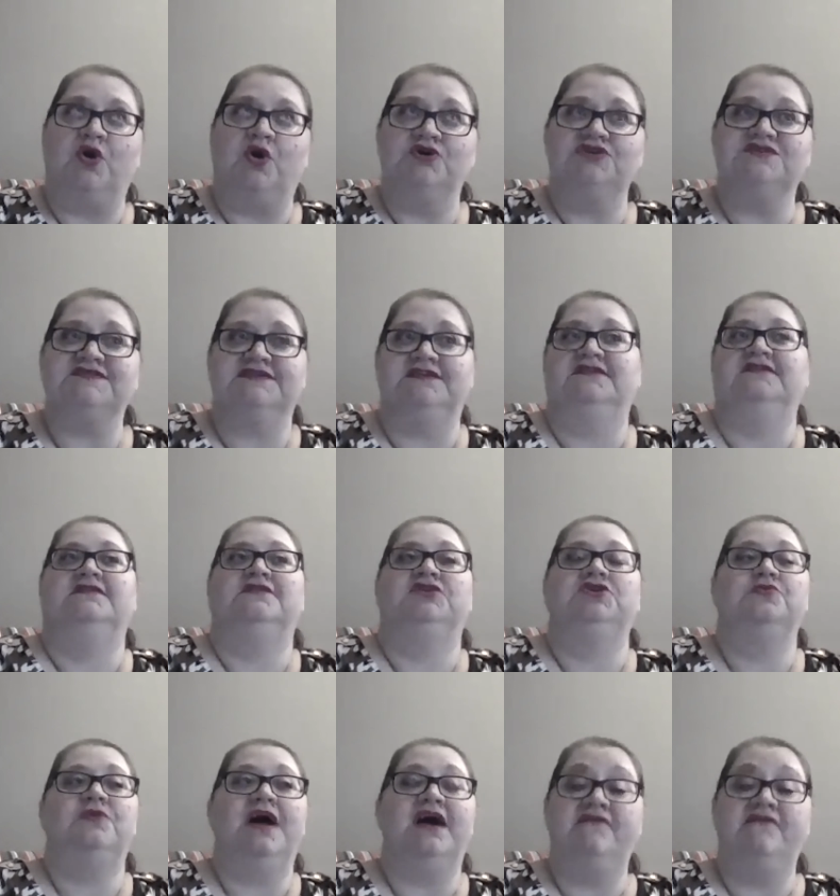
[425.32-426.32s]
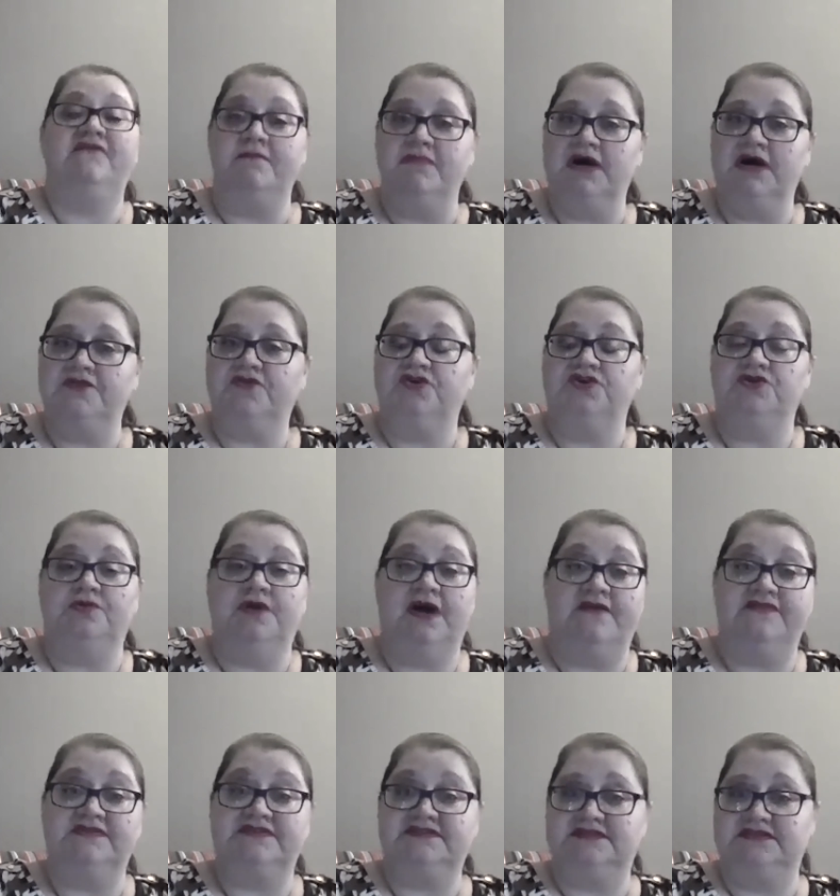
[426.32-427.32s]
person, you have a mother, you
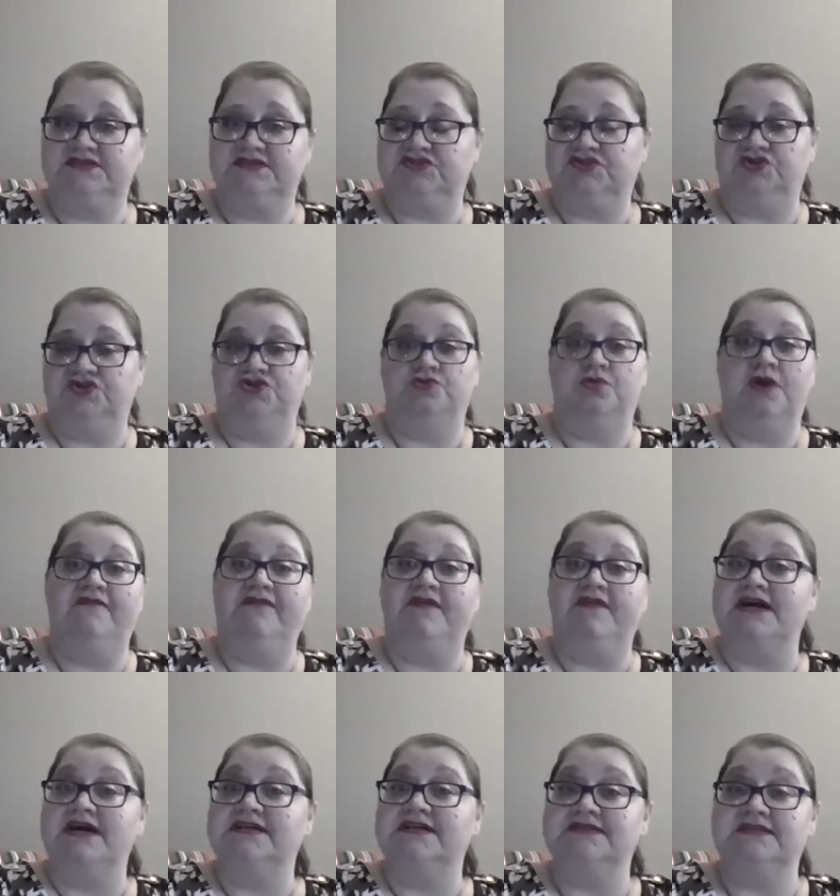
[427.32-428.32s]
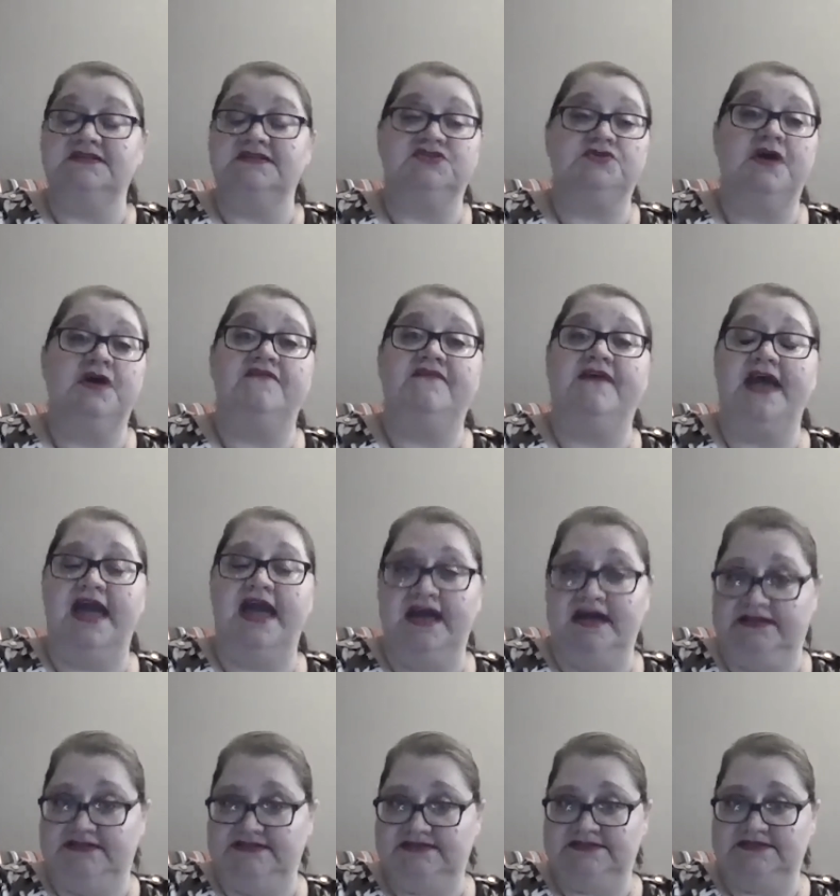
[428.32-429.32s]
have a sister, you have cousins, you have
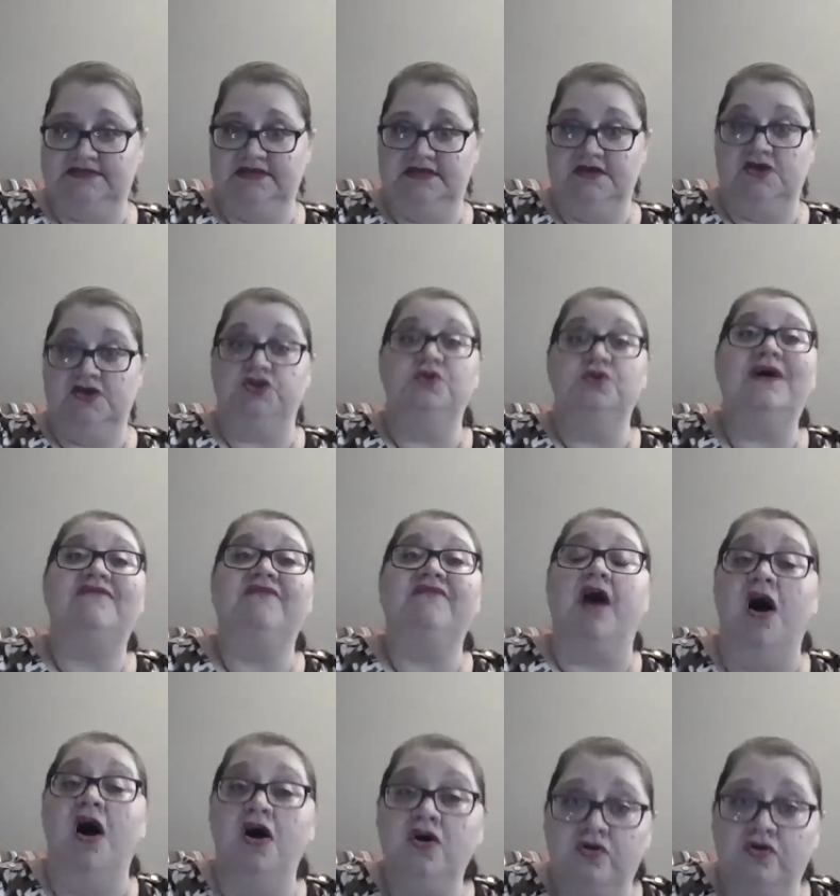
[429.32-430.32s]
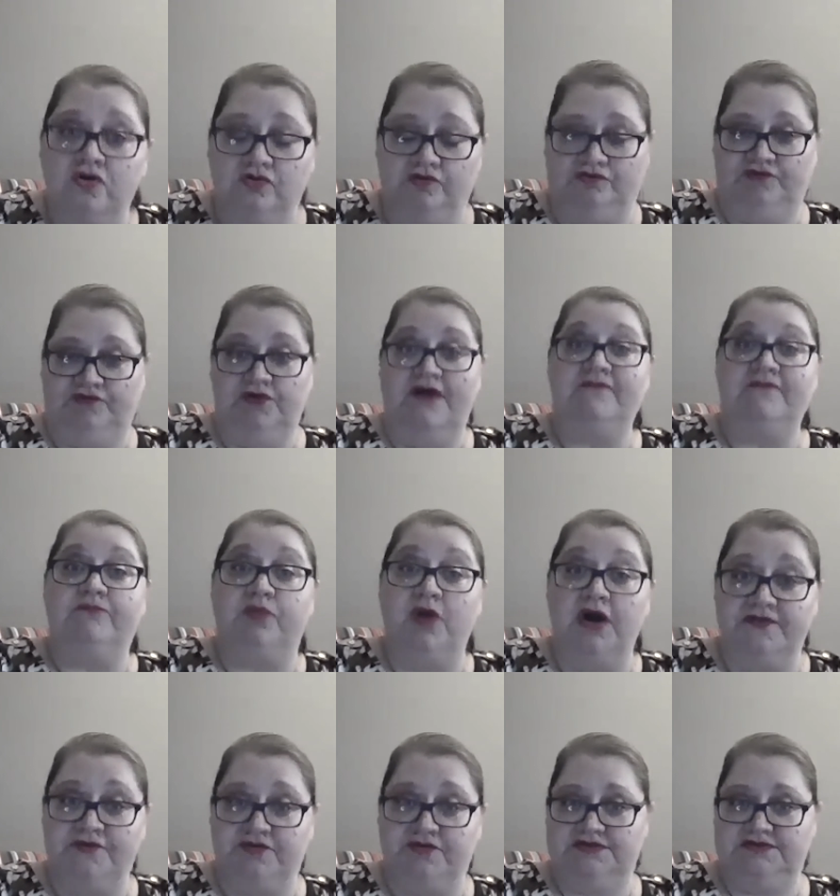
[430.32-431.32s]
aunts, you have uncles, you have
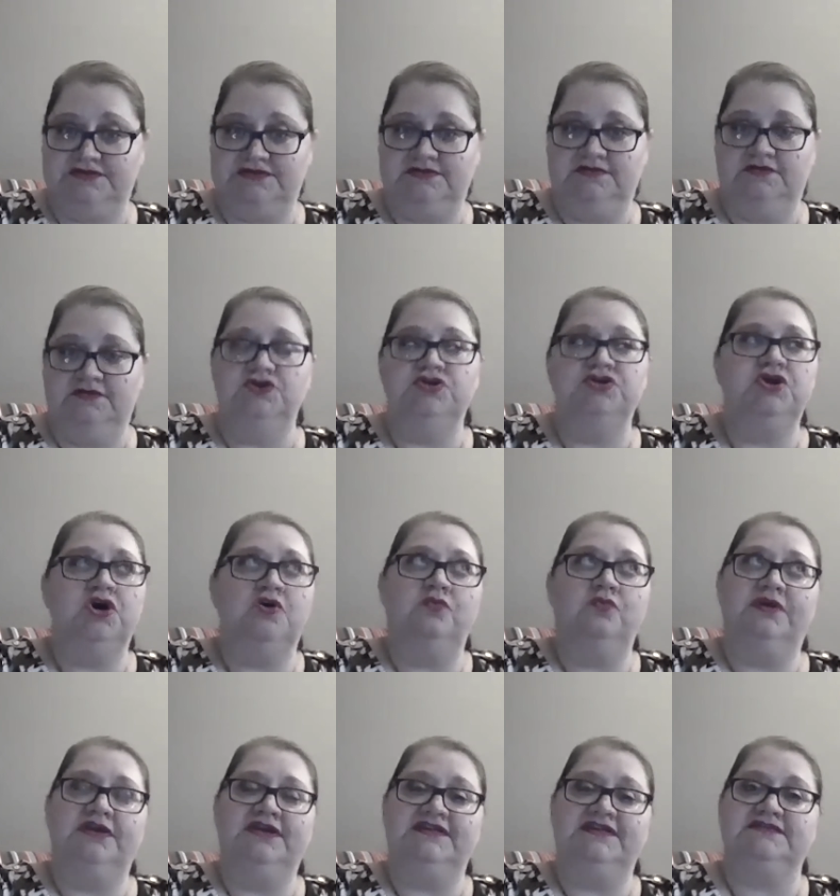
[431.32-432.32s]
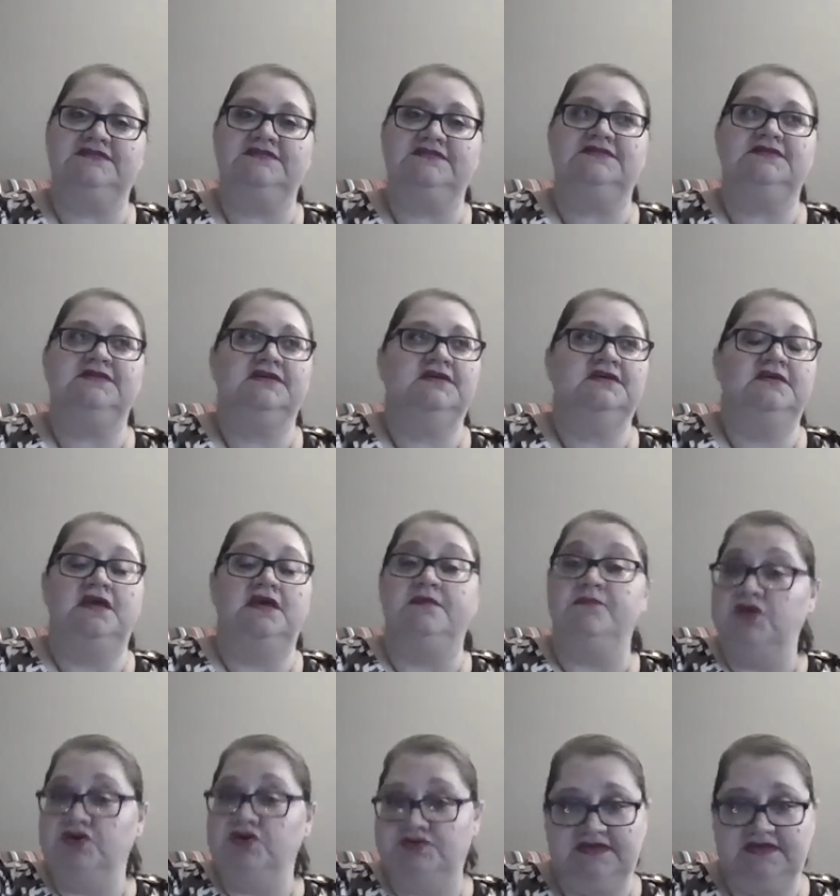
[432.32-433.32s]
brothers. No one is
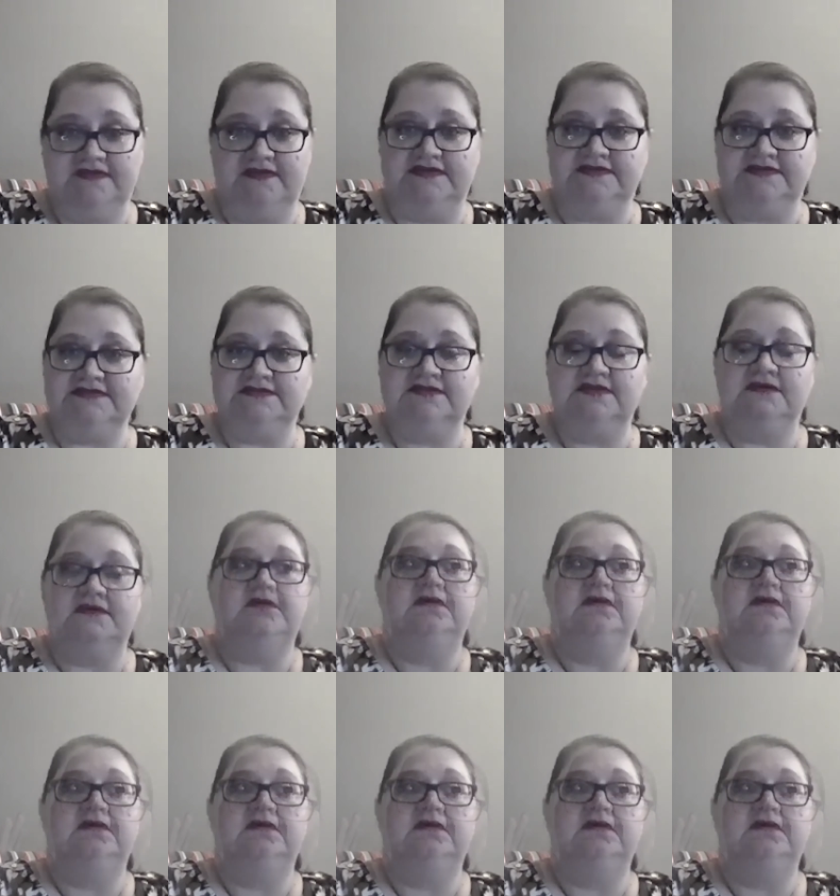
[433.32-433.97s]
immune to this.